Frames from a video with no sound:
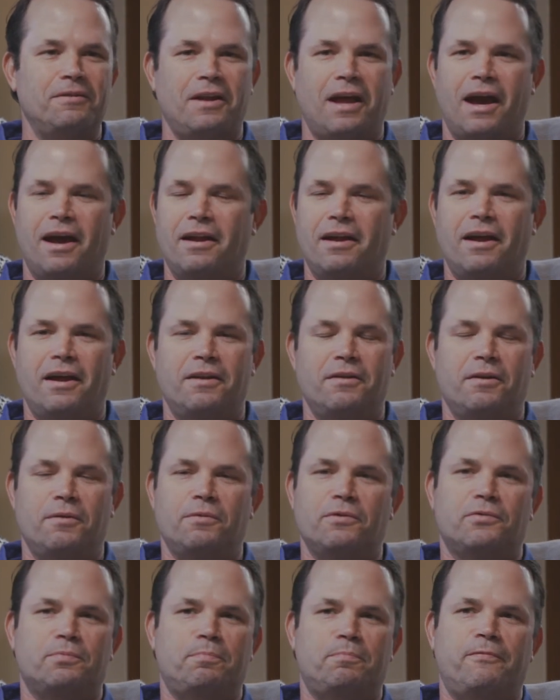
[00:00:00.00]
And it
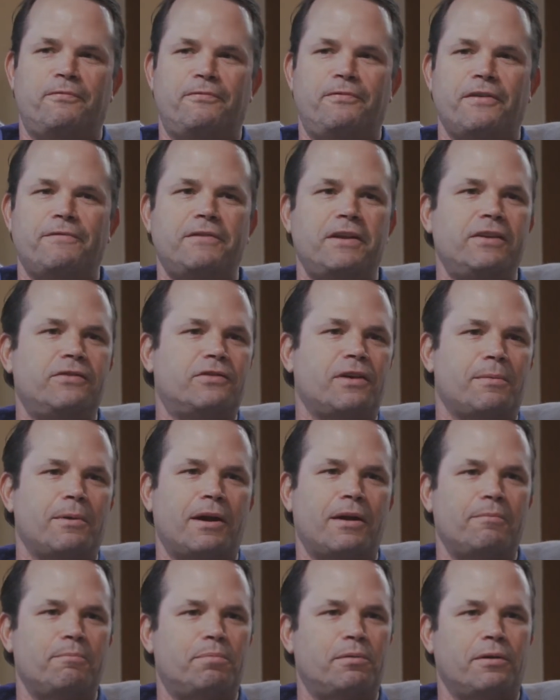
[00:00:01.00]
was 50 some odd
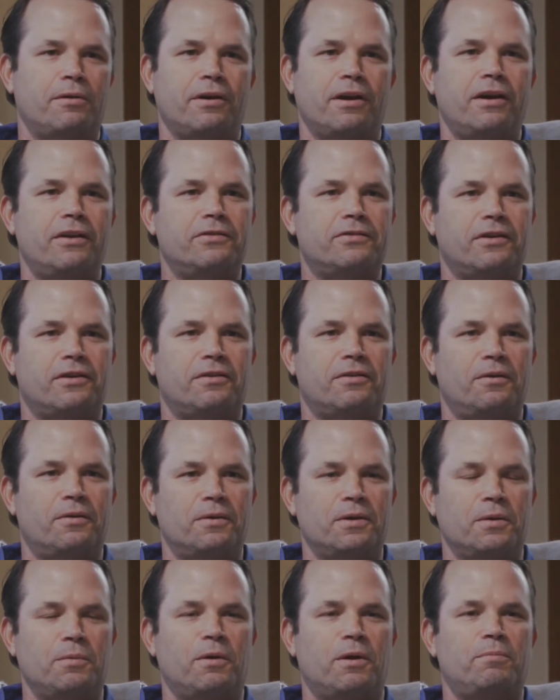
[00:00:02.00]
employees and
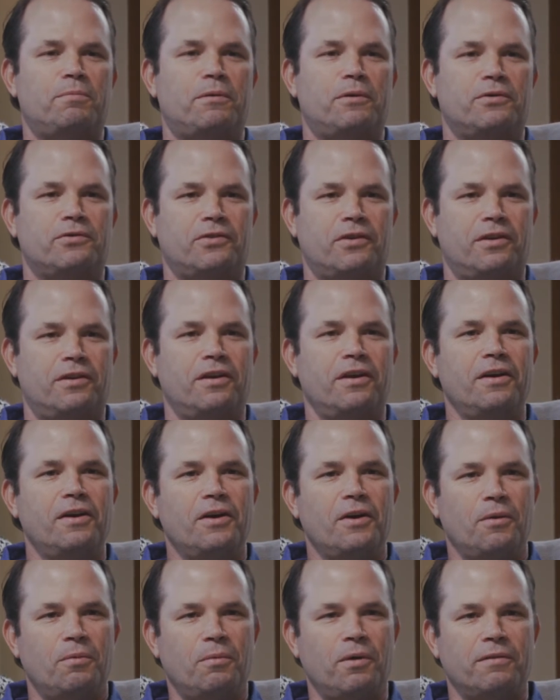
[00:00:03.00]
only one person,
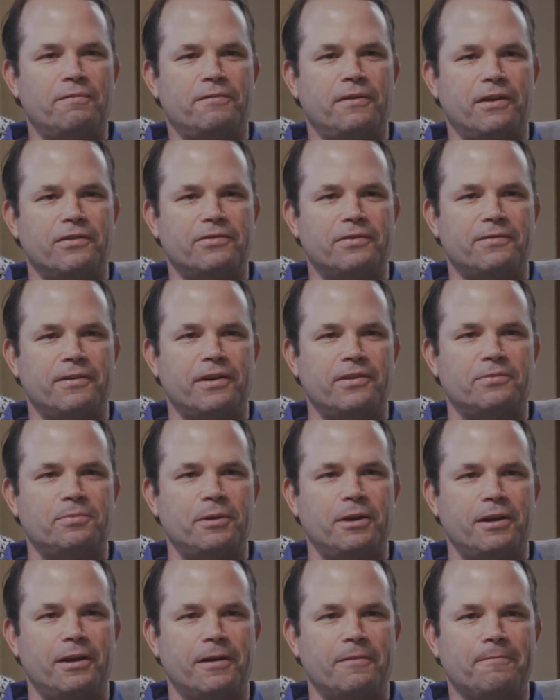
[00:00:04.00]
one face-to-face meeting.